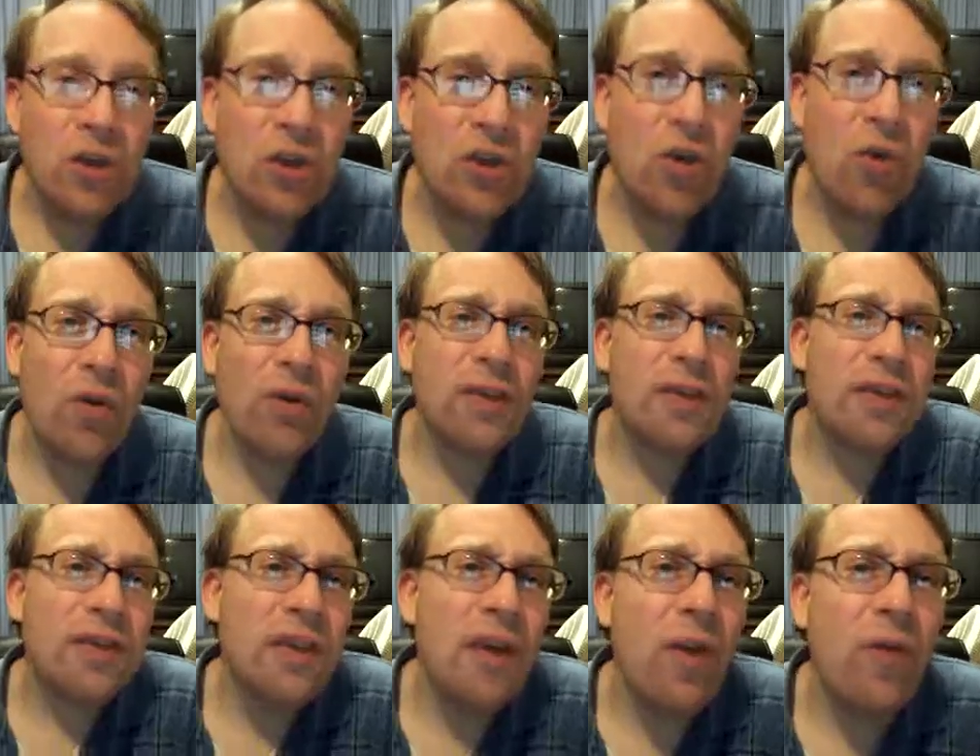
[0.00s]
So
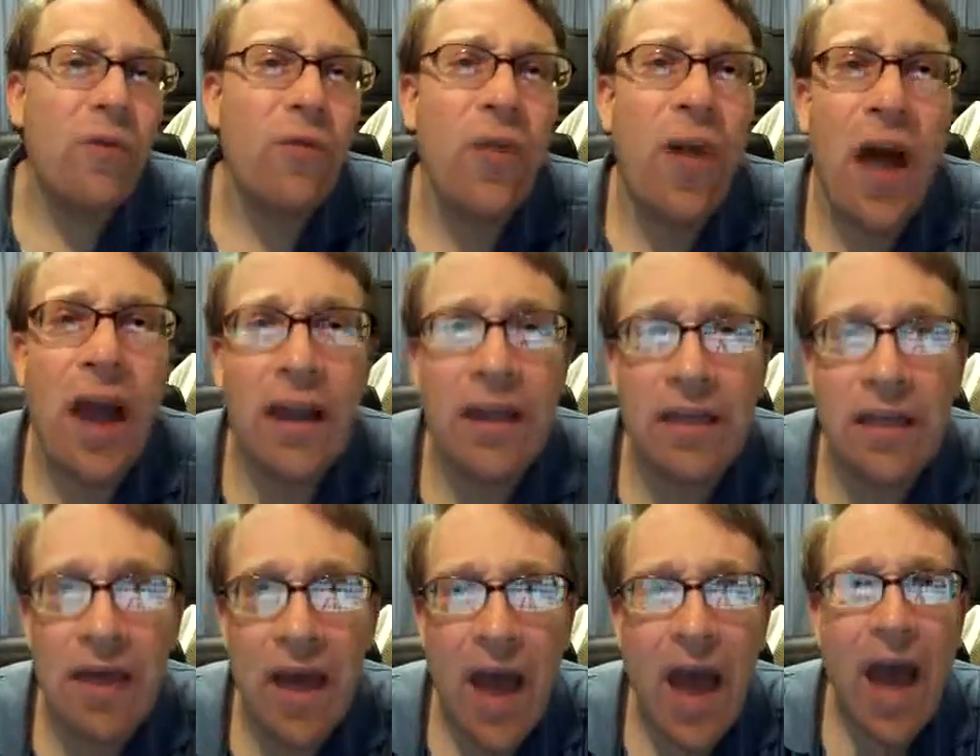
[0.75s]
it's stuff
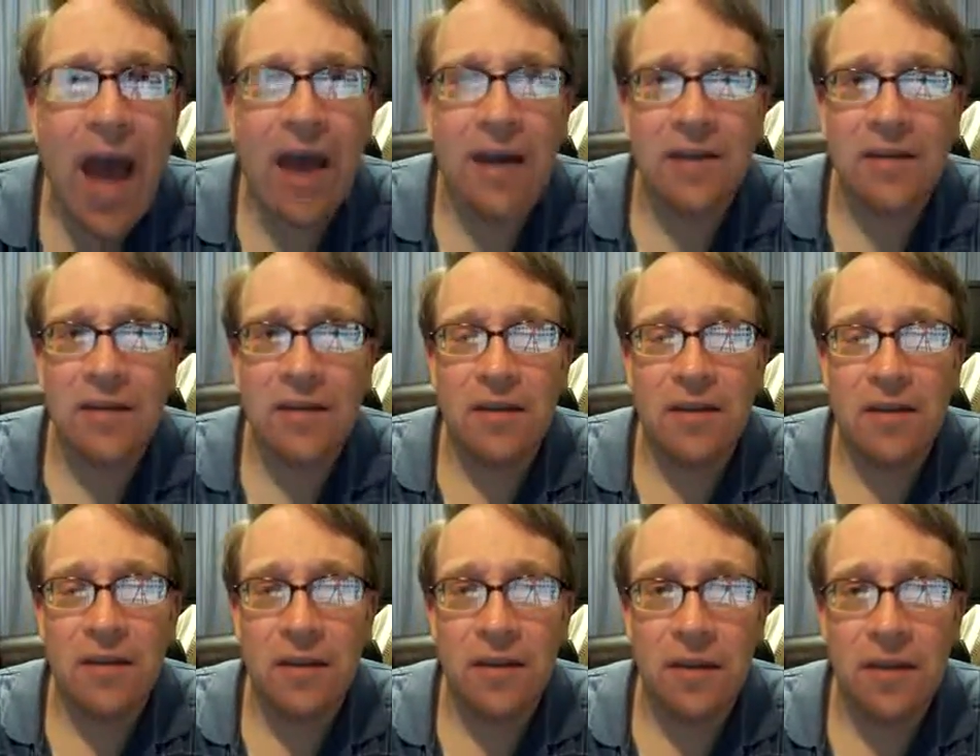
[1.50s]
like that
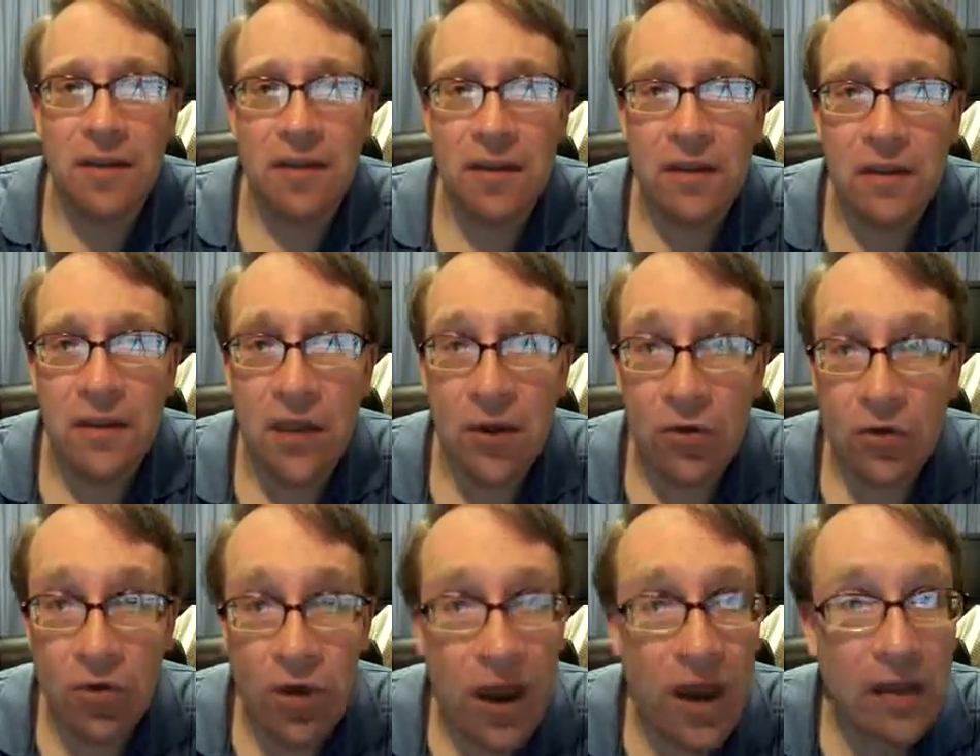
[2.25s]

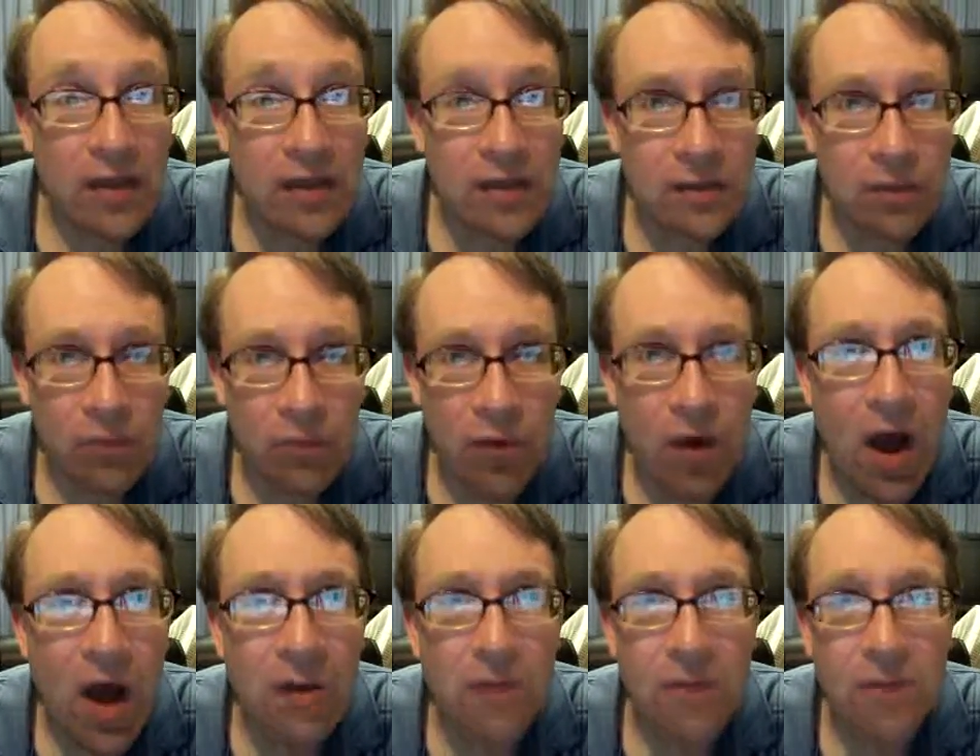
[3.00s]
that creates some
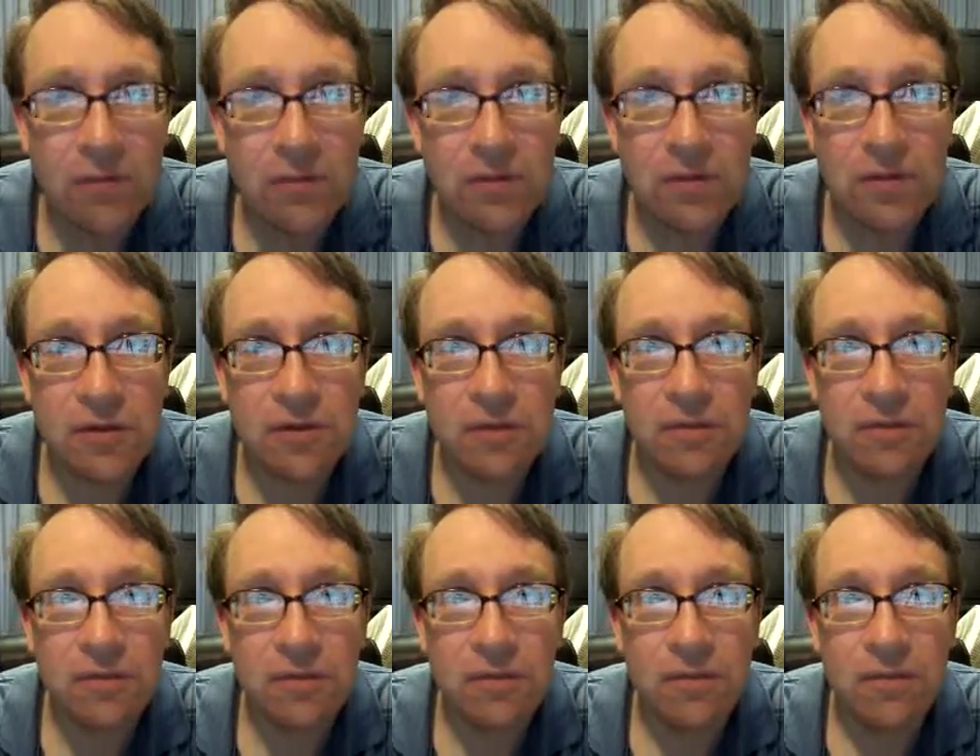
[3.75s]
problems.
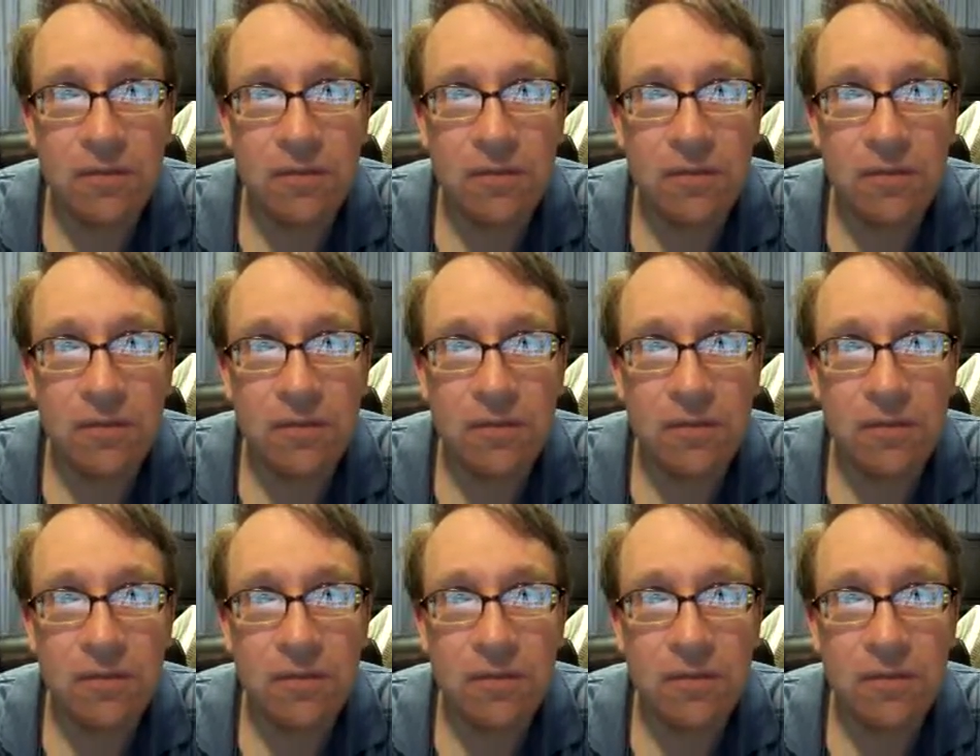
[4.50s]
